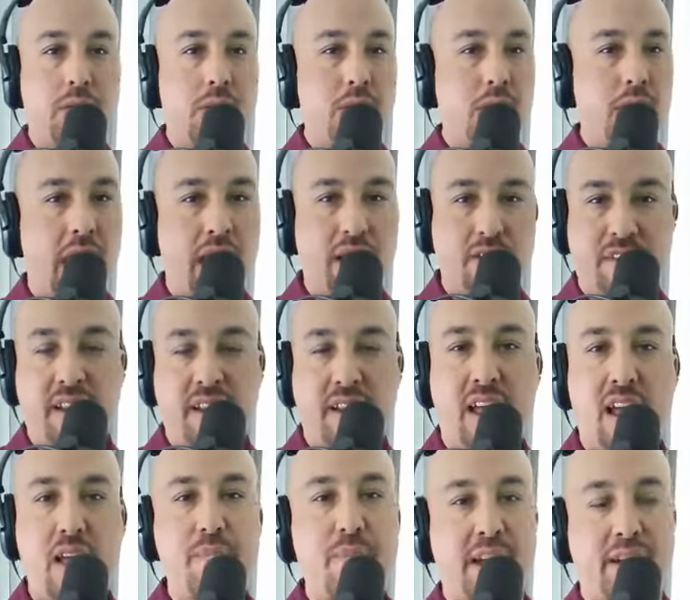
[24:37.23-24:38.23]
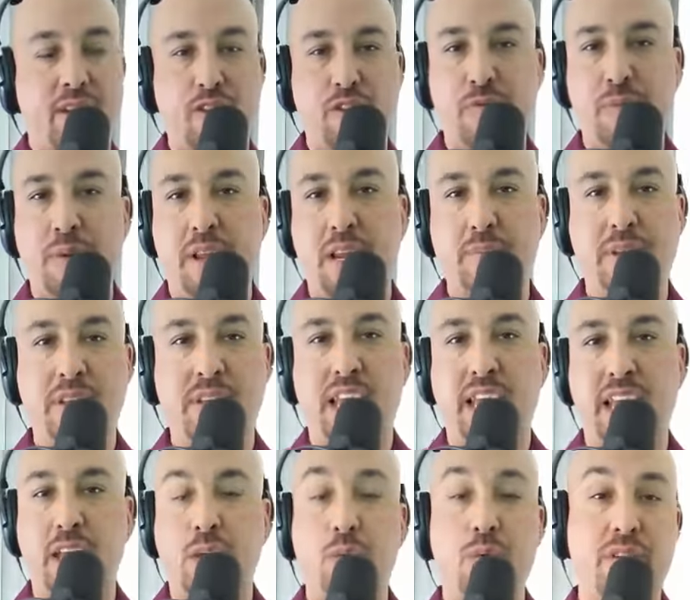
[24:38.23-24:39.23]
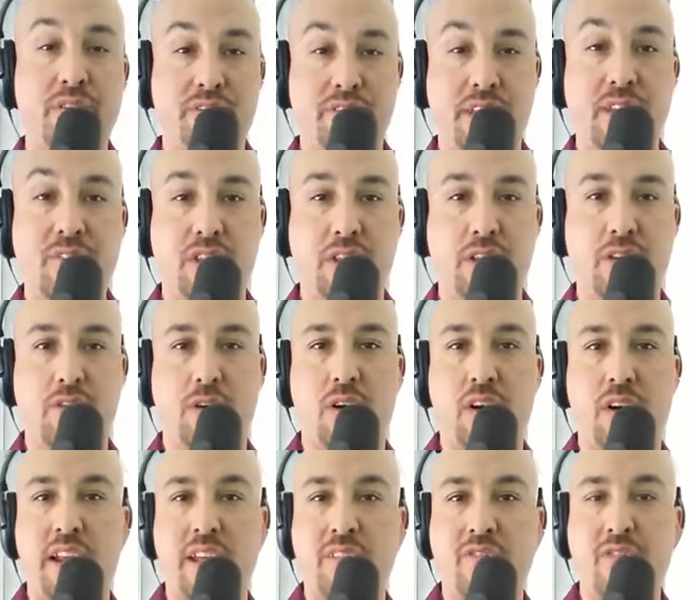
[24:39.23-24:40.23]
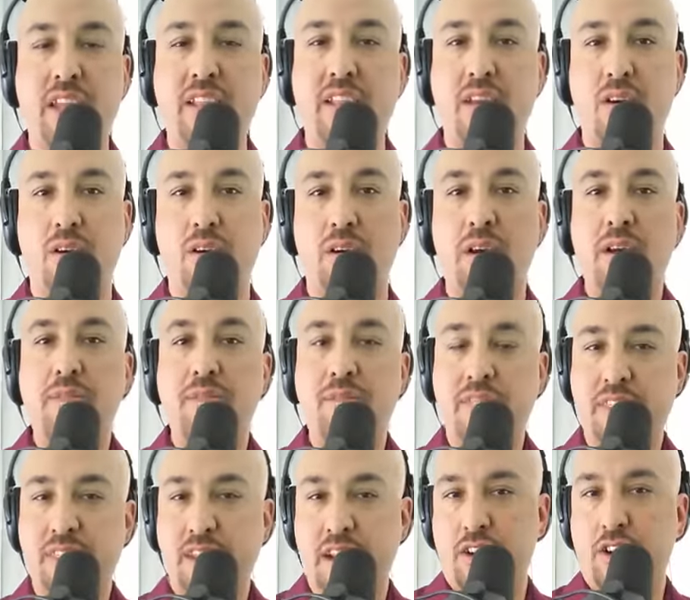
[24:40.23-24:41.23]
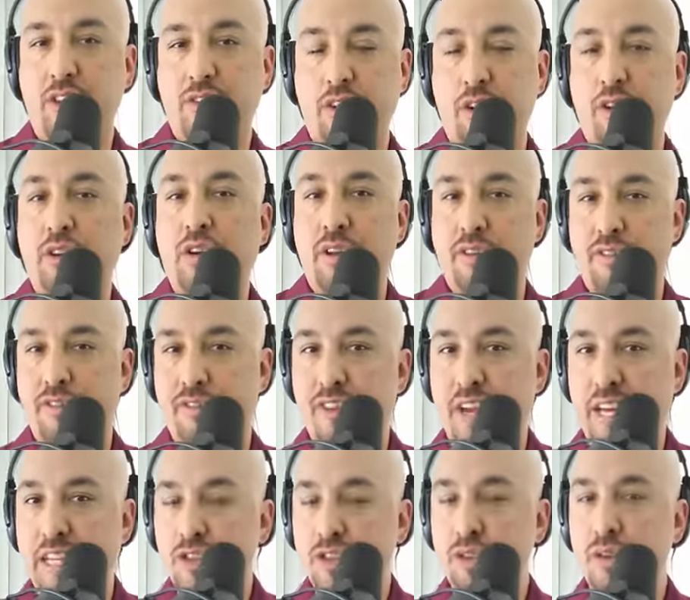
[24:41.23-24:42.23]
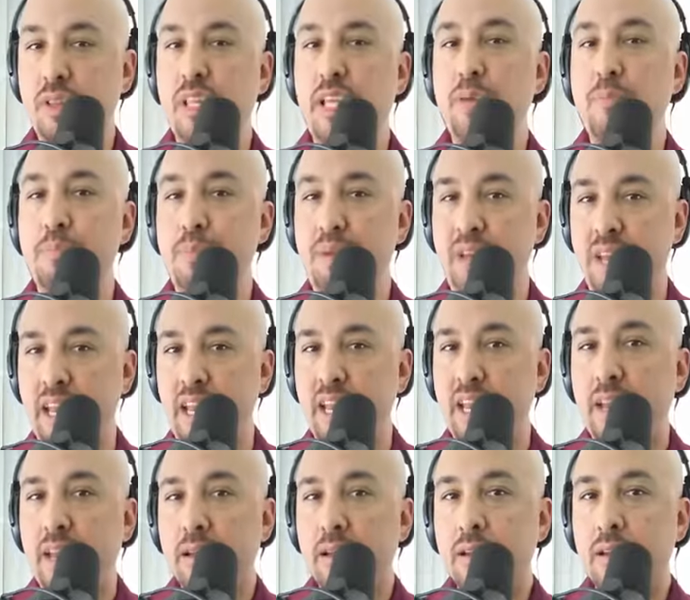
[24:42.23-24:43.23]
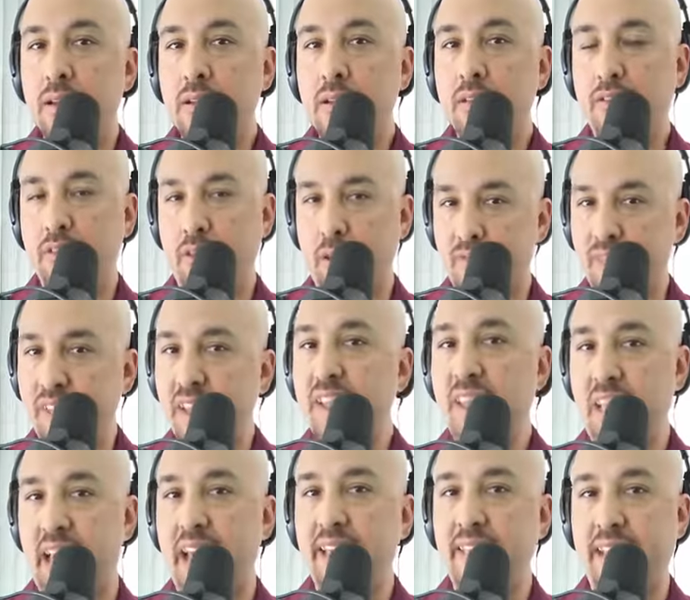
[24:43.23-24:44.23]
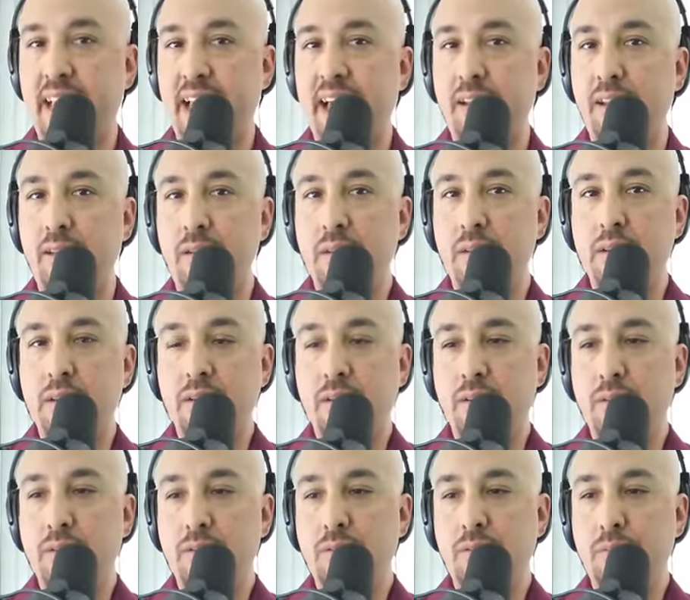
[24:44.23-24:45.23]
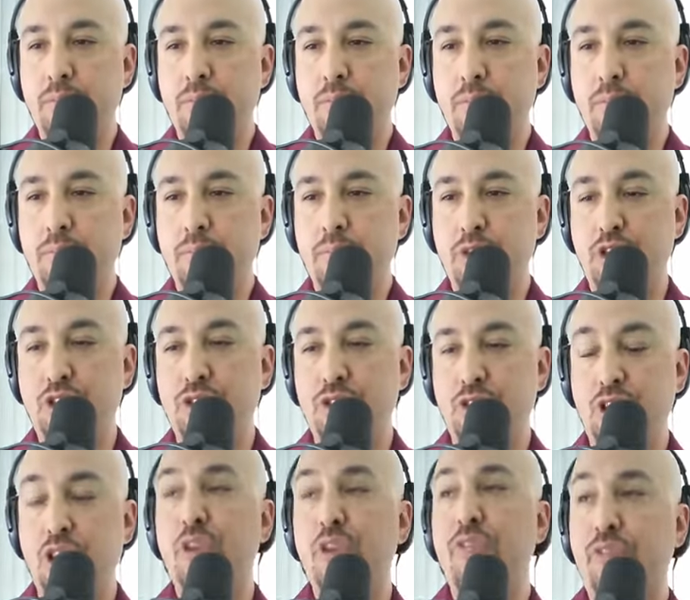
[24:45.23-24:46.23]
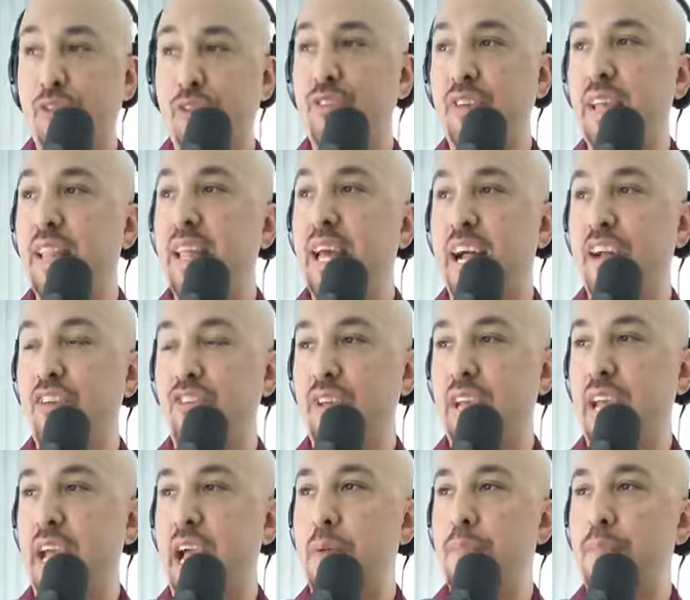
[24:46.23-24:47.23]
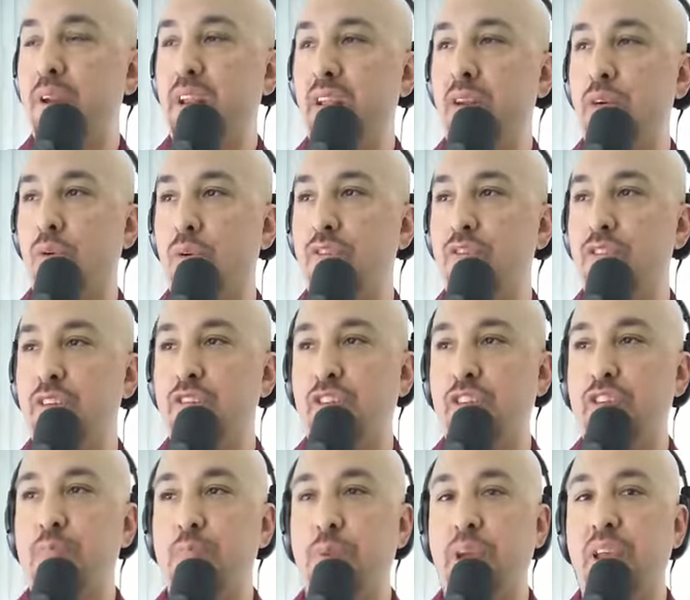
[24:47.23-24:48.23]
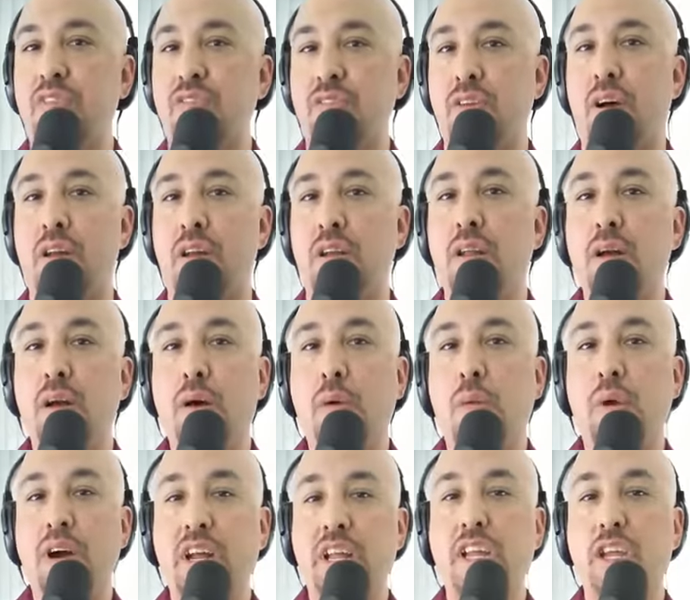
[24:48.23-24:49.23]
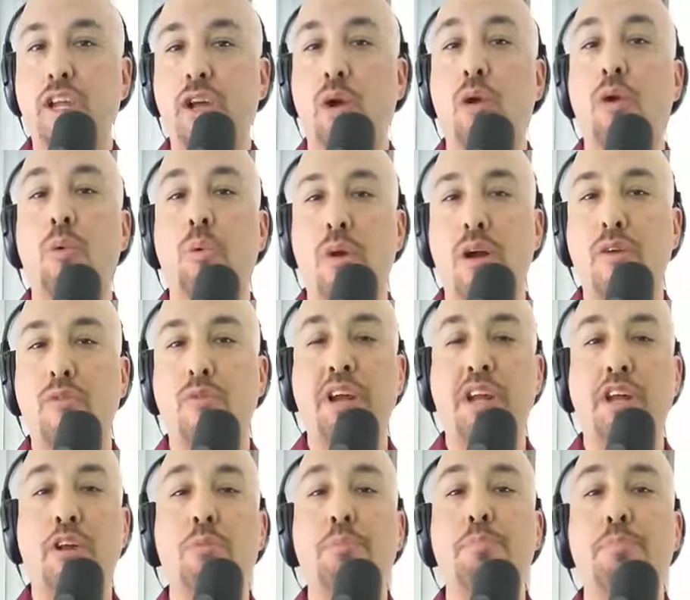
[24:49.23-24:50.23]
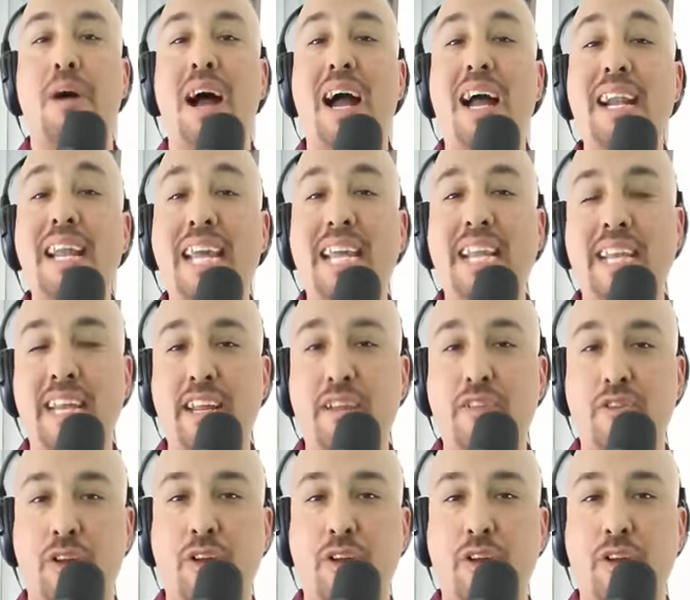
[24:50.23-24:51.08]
Outside linebackers may not be taking what safeties are. And I think there, there could eventually be something like that do you foresee that actually happening, or is it just based on what you're aware of, what your body needs?